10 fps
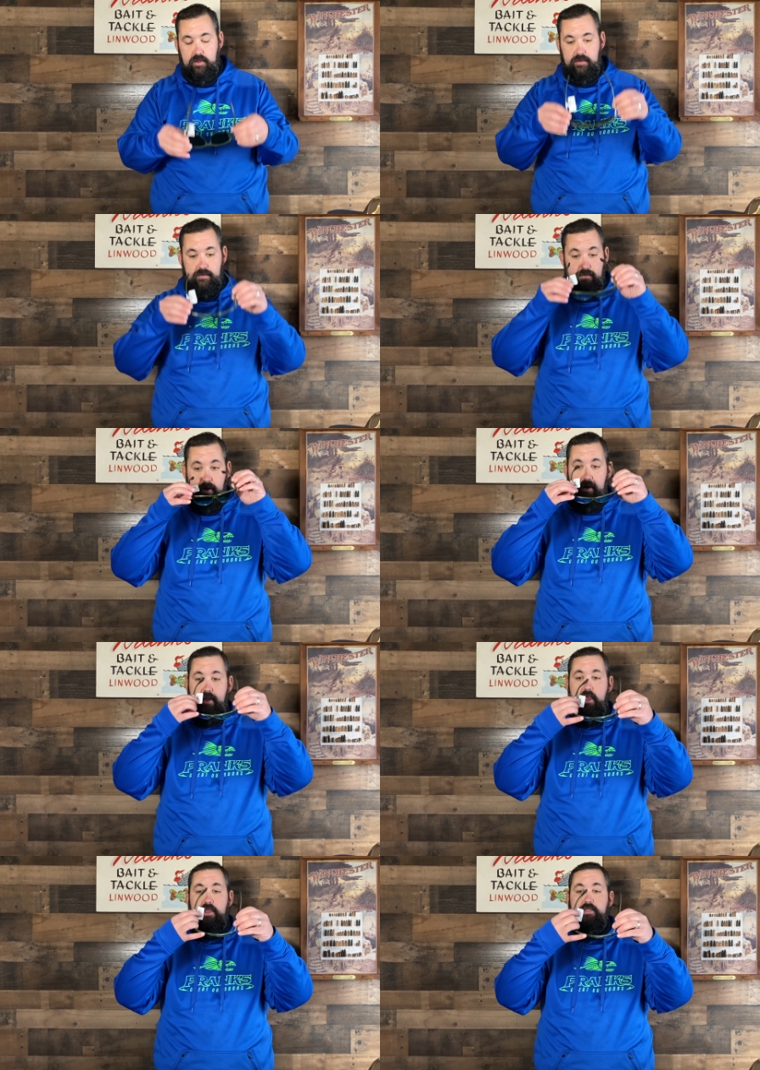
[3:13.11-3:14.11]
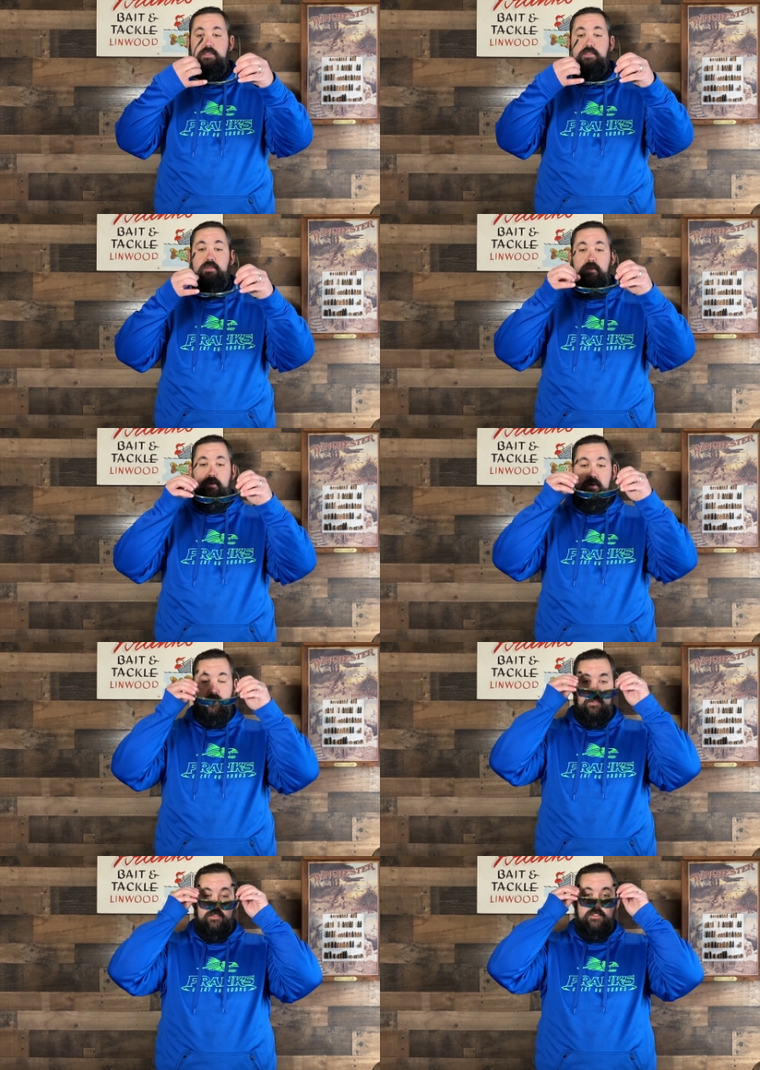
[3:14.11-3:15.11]
They're very nice.
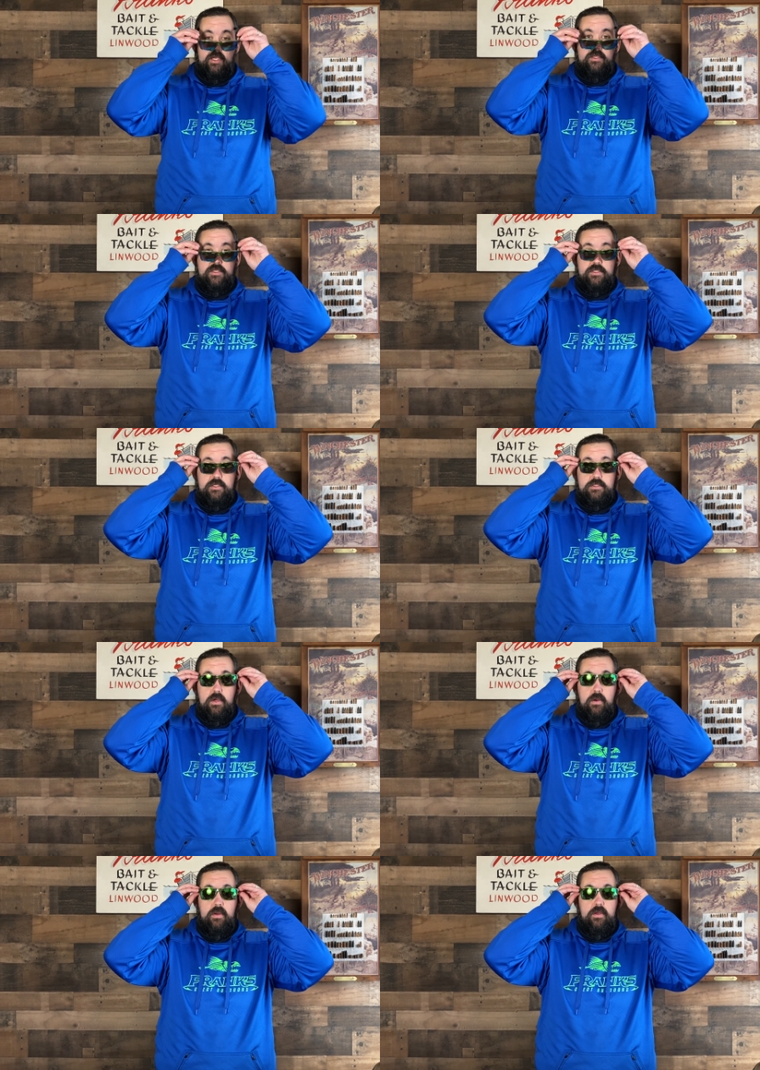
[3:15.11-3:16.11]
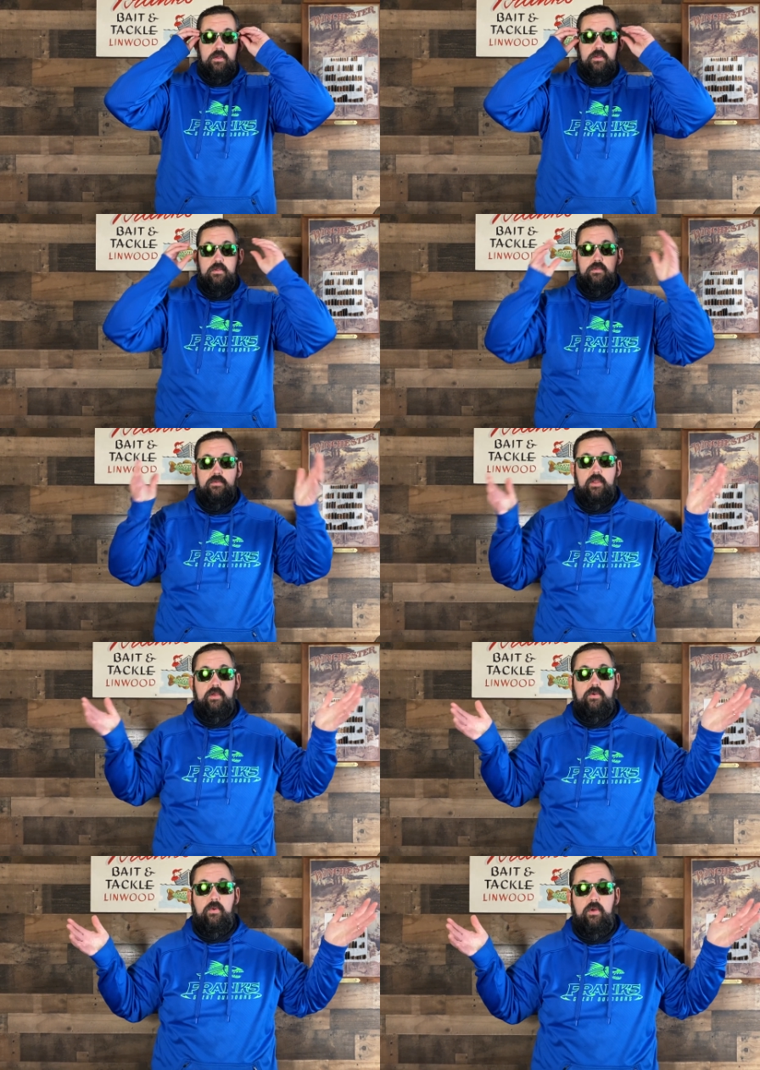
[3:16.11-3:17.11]
Check these things out. Do I look
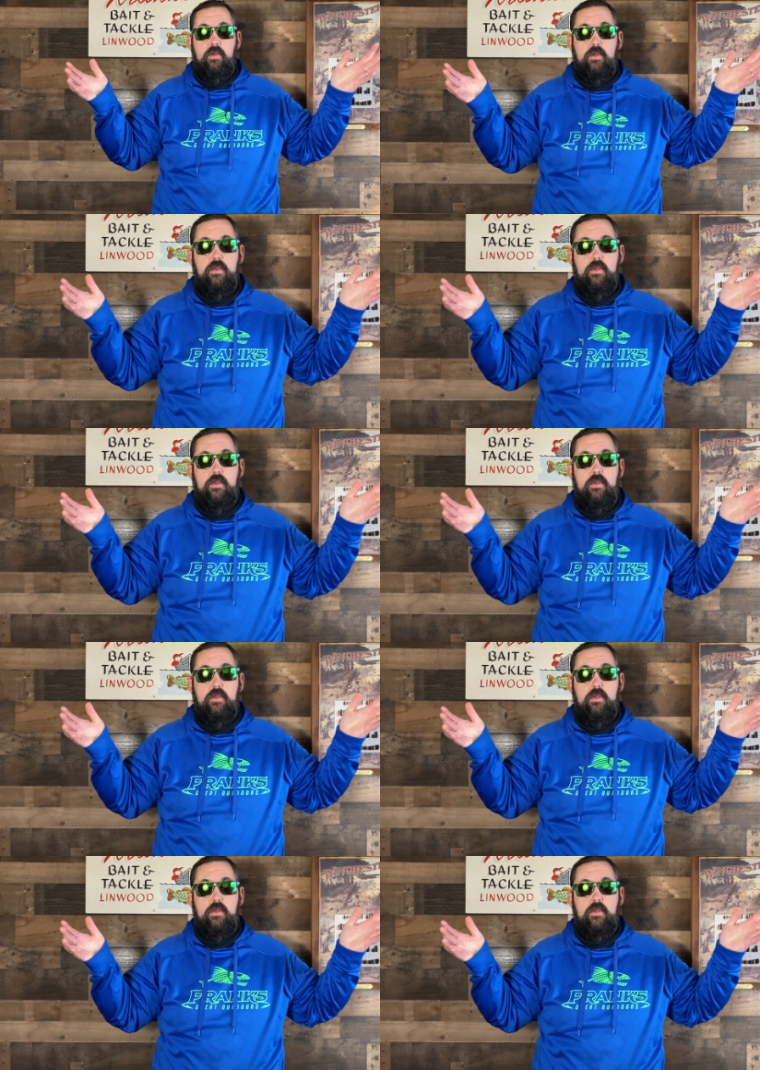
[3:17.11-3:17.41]
cool?